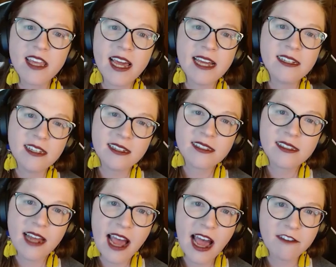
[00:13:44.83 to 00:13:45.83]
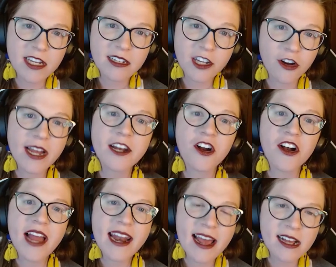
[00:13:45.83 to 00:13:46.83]
The idea is to have it, your
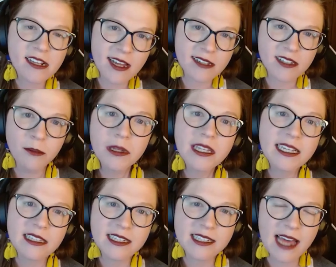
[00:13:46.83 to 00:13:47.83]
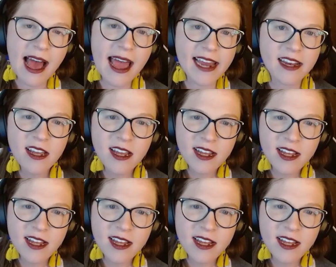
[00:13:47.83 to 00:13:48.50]
internet access, completely tied